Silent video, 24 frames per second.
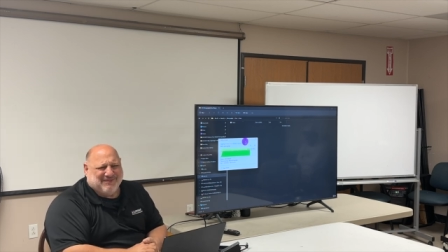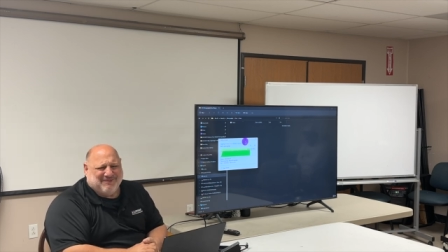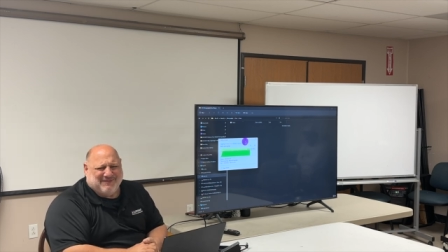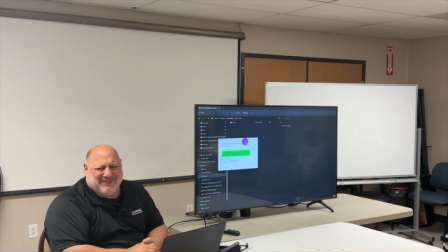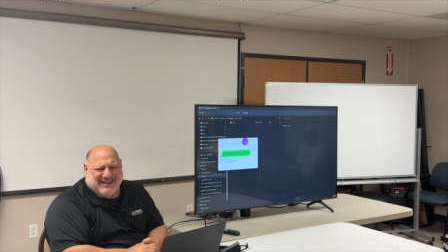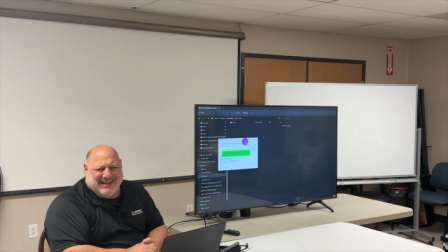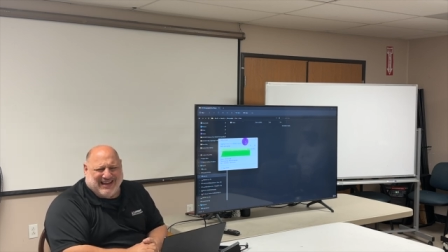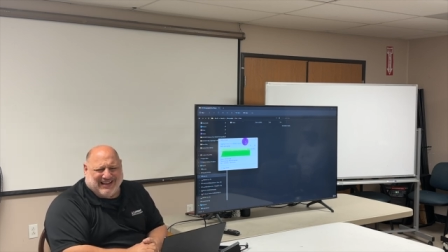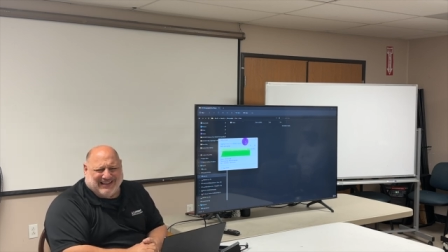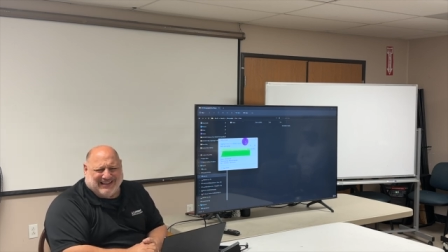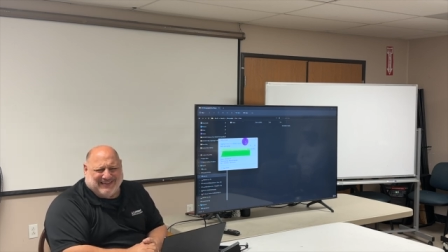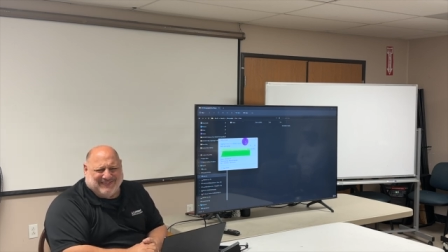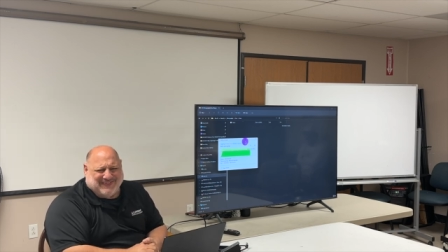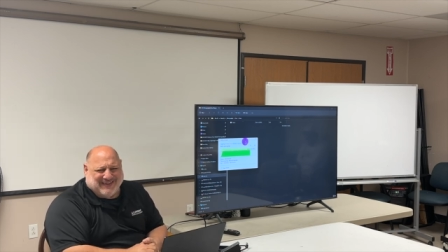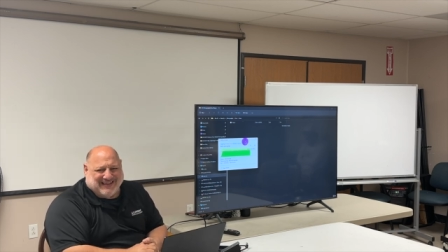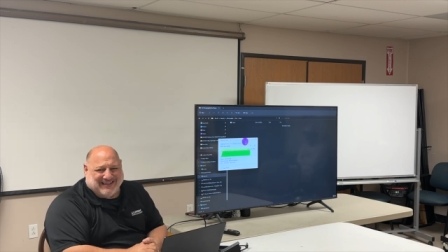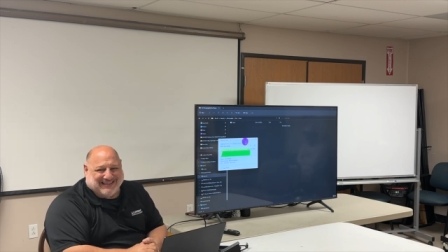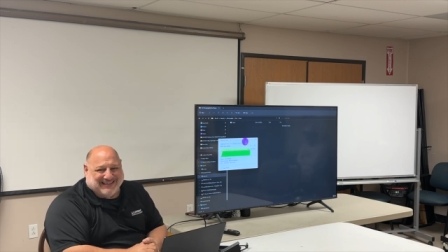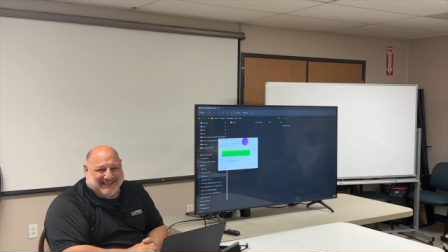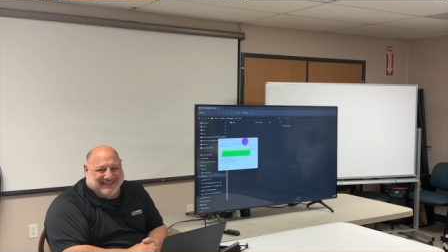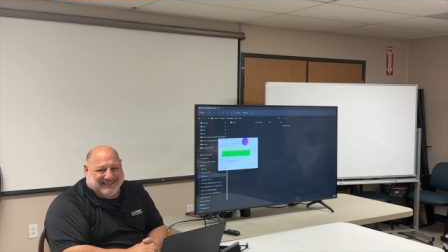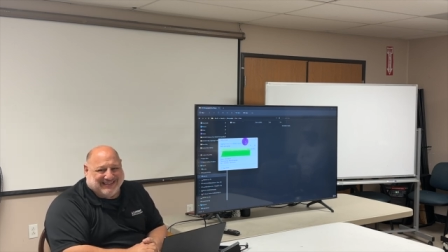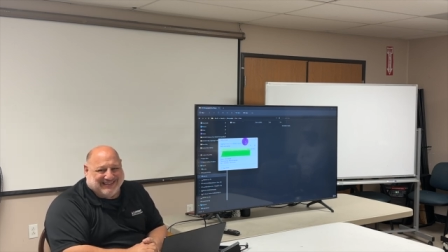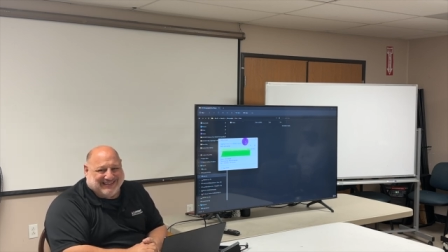Nelly, they
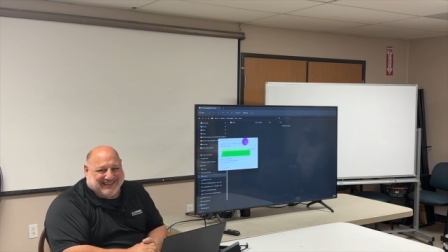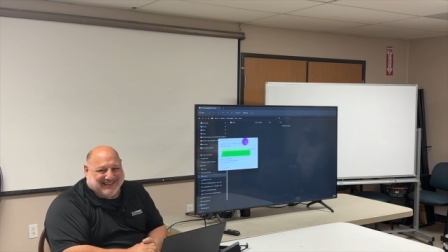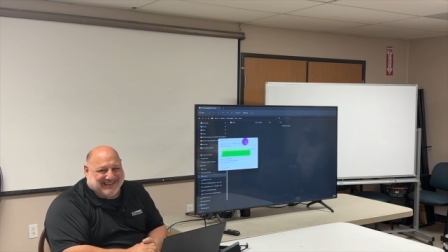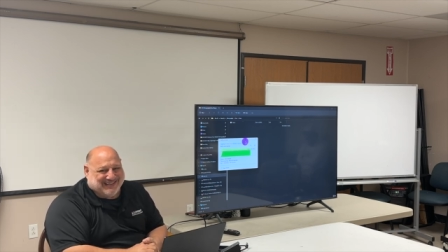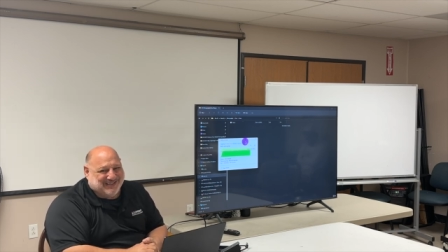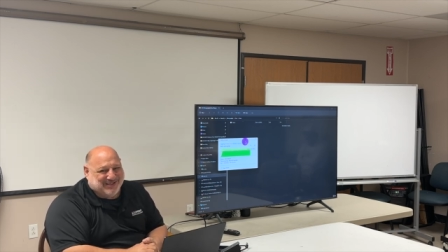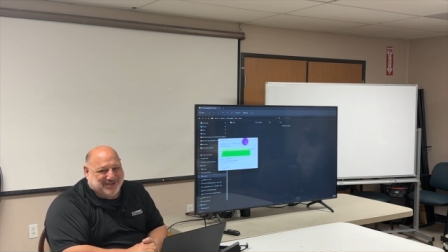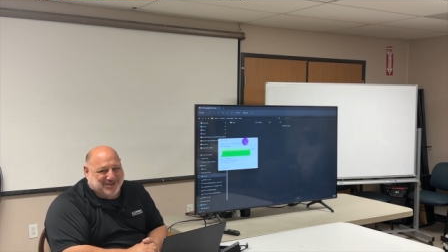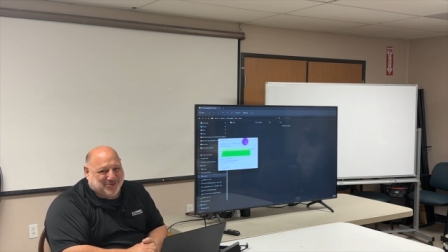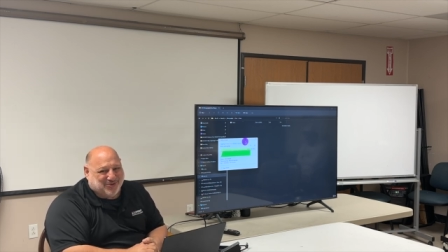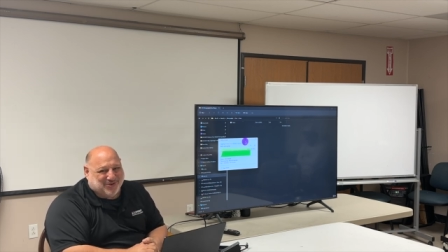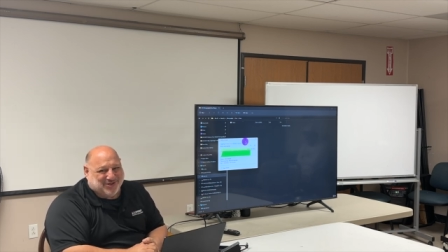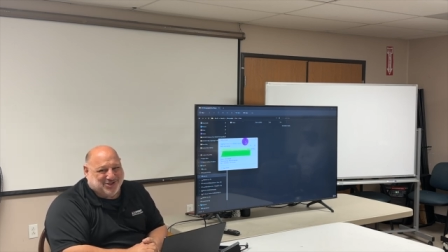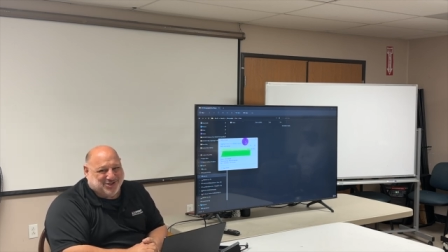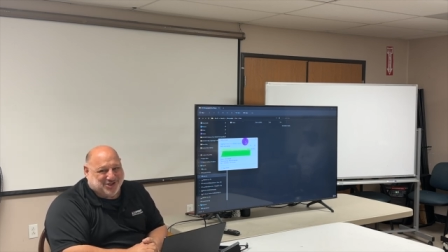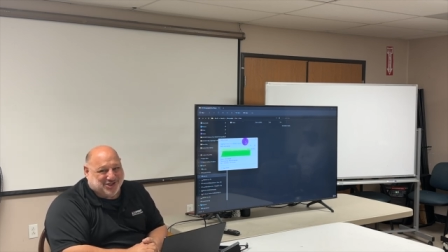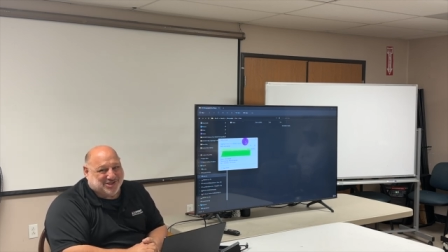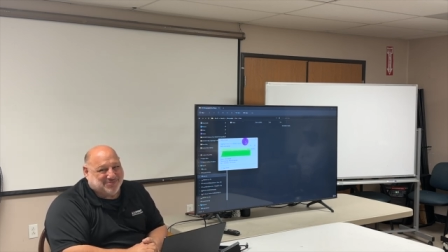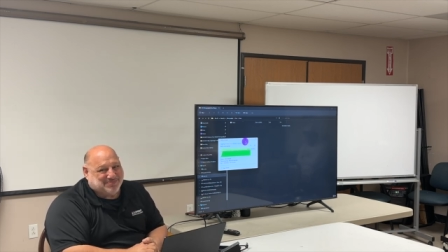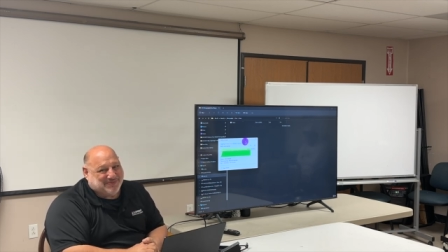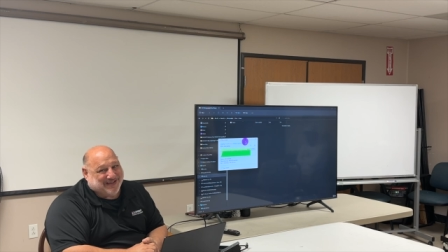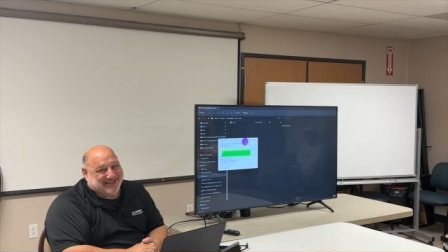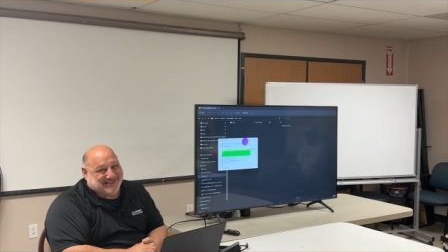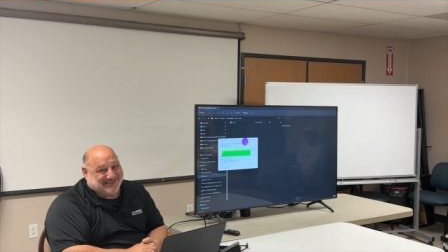didn't do it
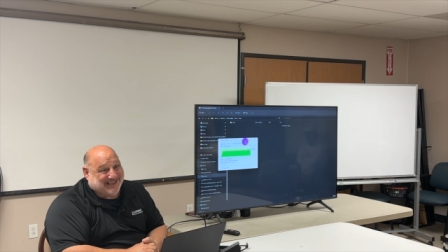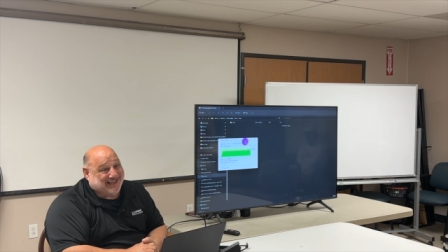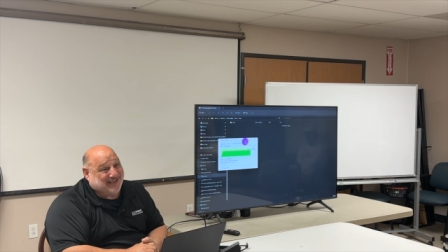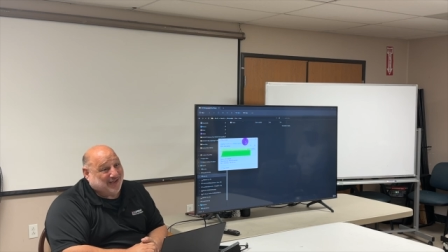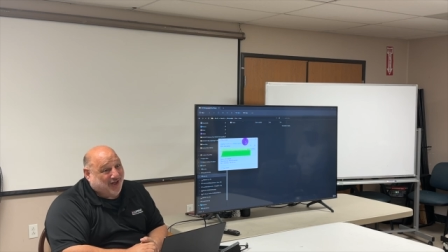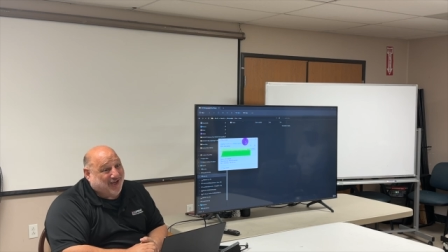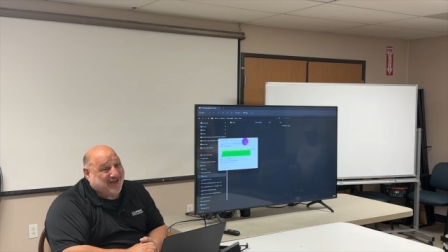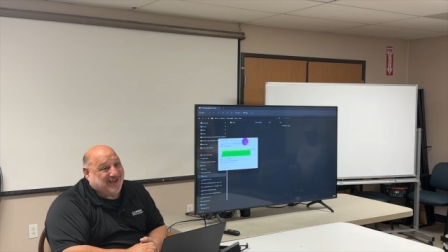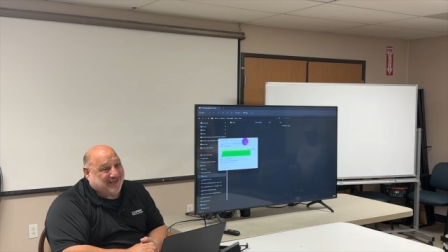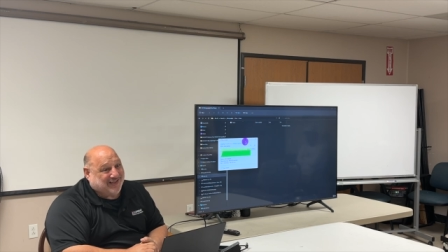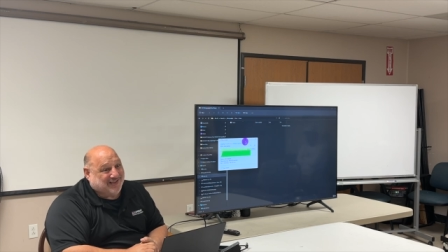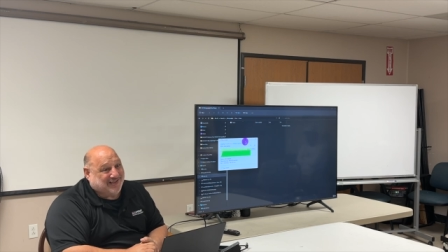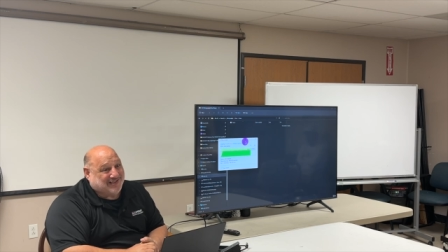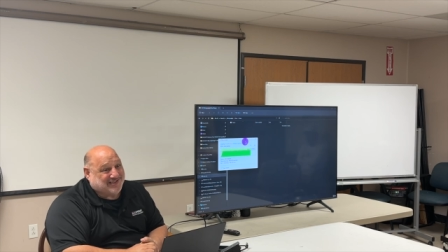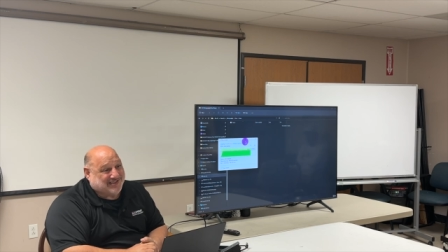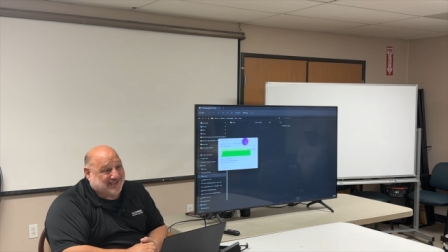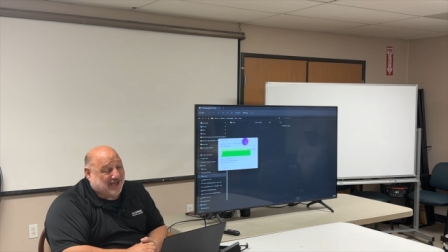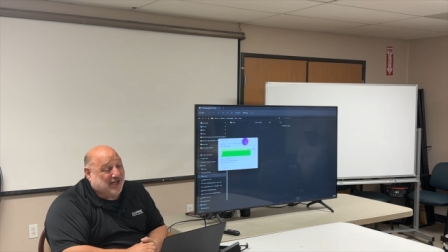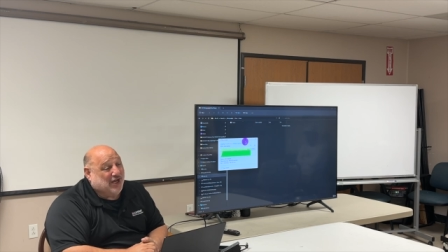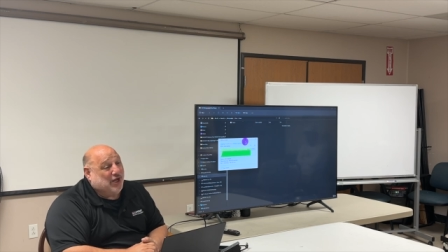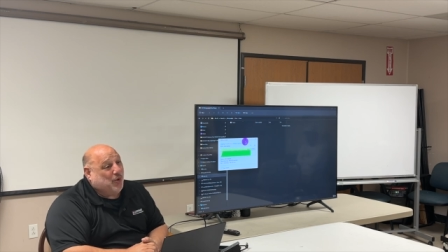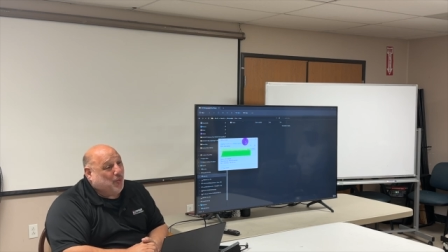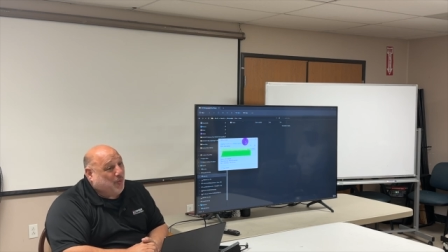just because they like us.